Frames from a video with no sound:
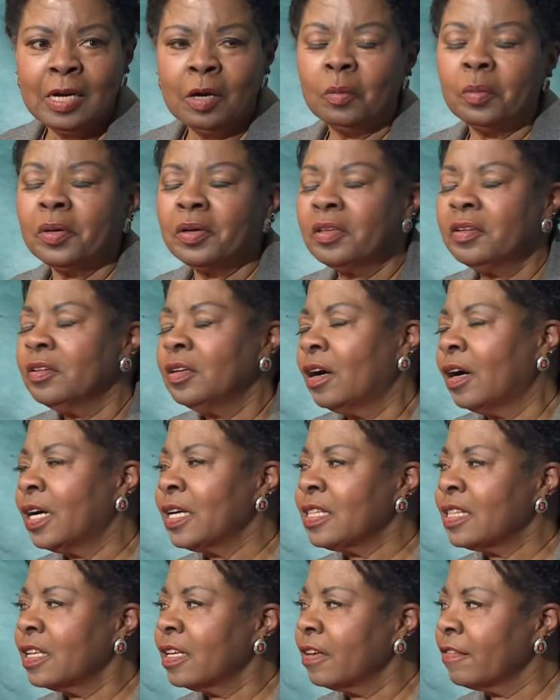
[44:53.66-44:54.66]
Well,
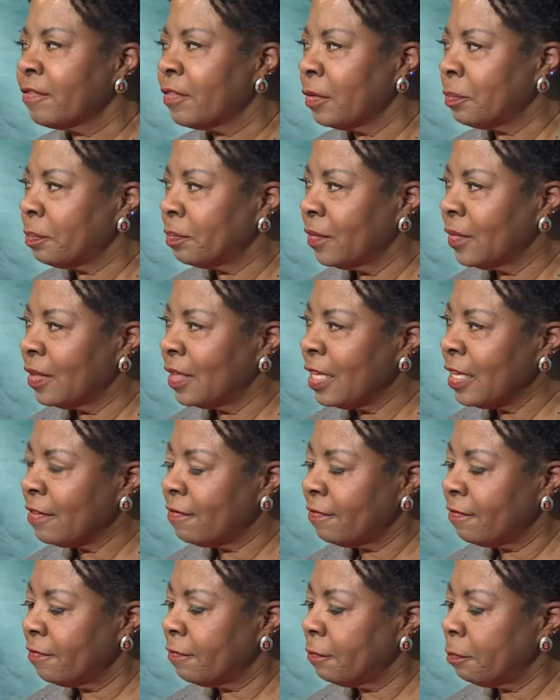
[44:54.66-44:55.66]
I think if
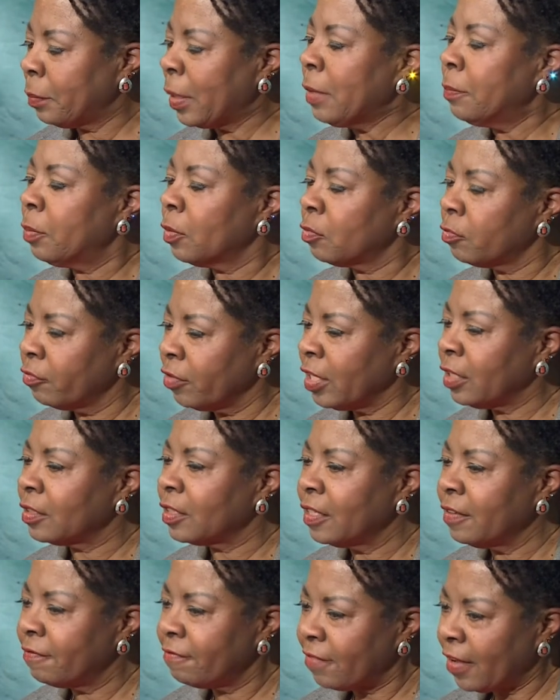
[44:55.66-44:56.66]
people
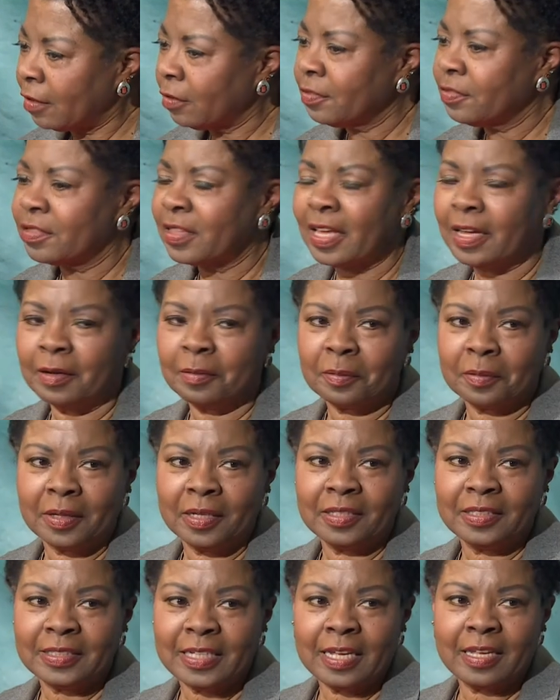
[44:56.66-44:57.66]
really felt that
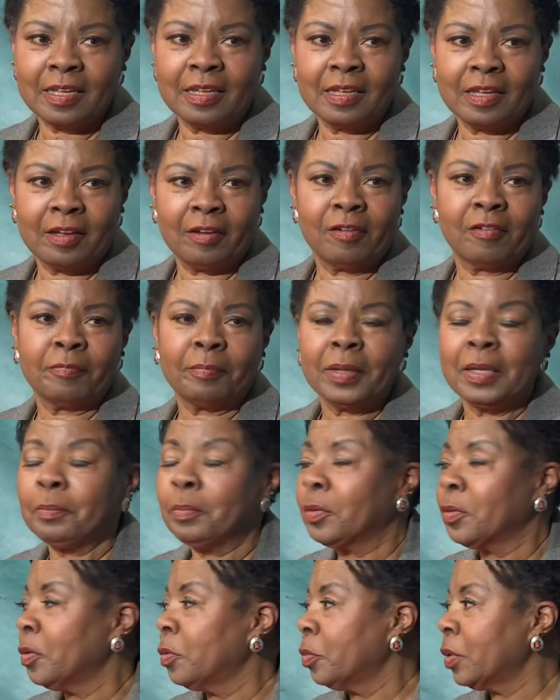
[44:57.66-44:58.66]
way, taking care of
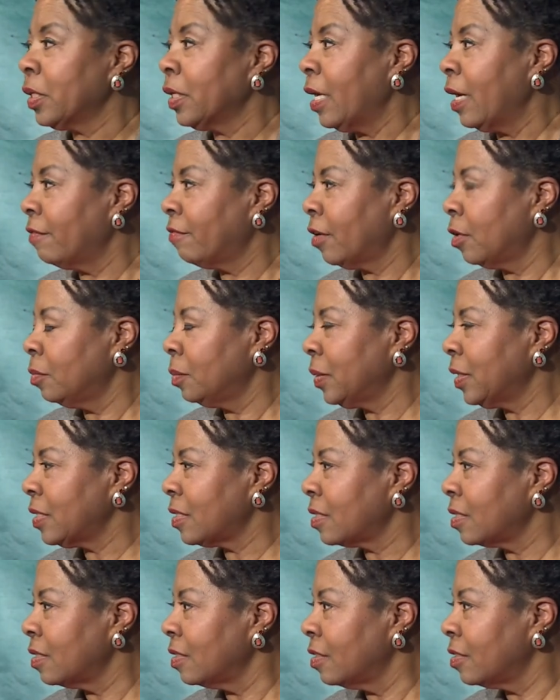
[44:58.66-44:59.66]
people, you wouldn't have
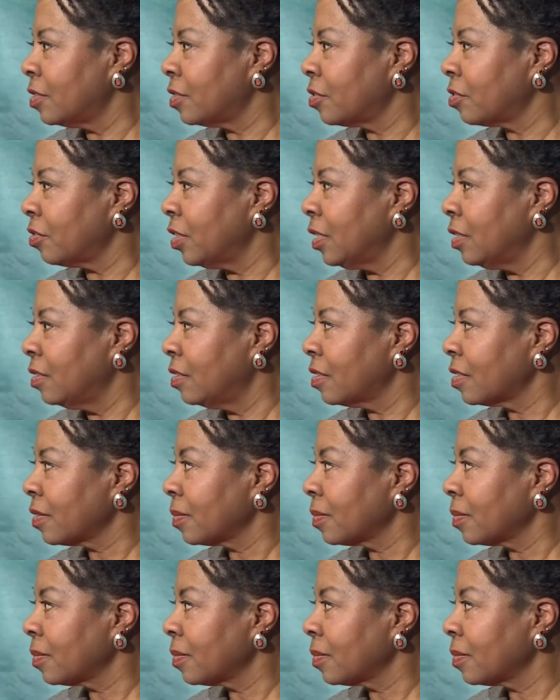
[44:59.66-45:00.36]
homeless in the streets.